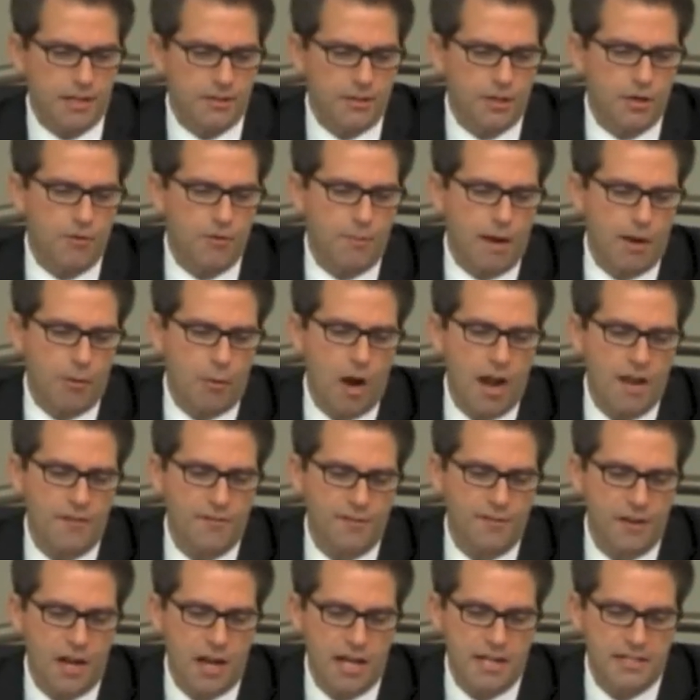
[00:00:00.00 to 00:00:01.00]
"Hello, my
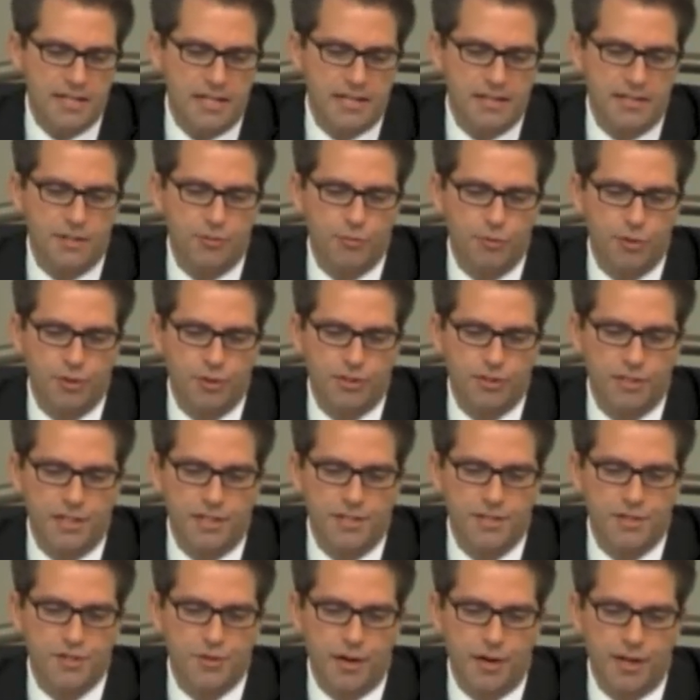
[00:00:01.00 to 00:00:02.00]
wife and I attended the Willow
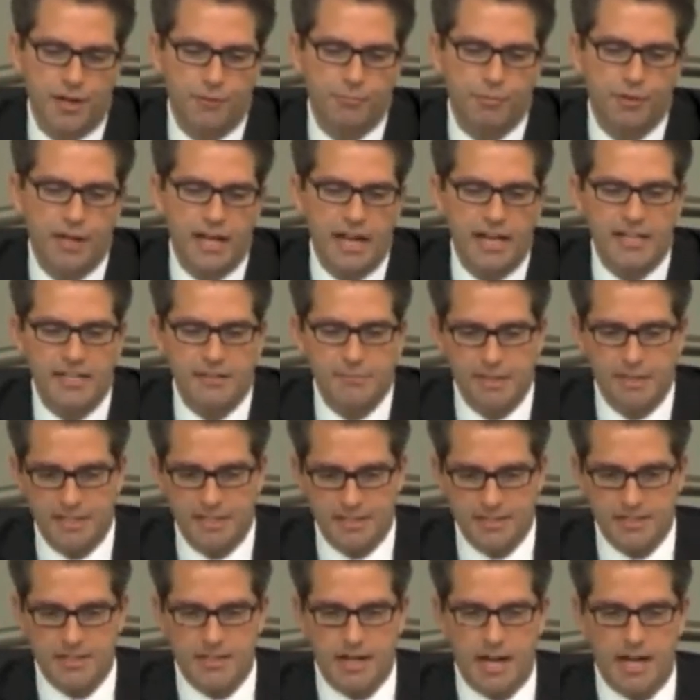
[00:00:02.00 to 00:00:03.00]
Glen Trail planning
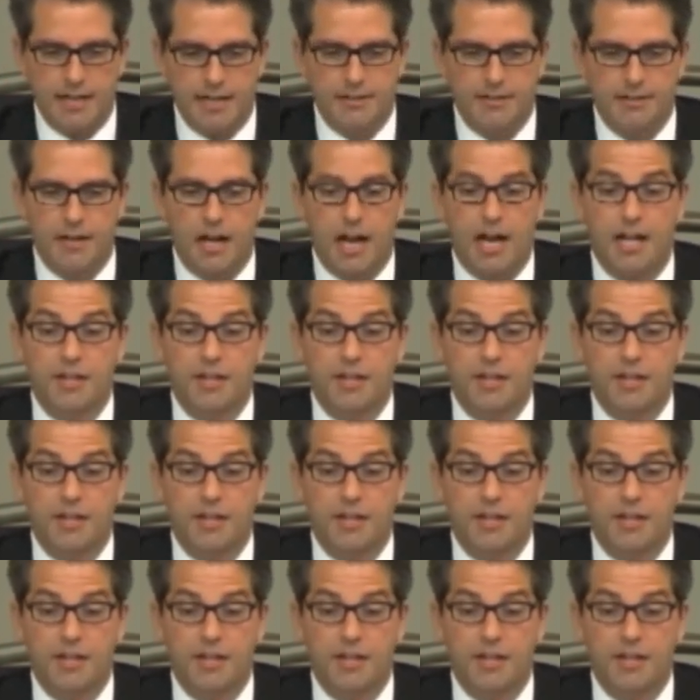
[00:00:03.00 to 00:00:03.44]
meeting tonight.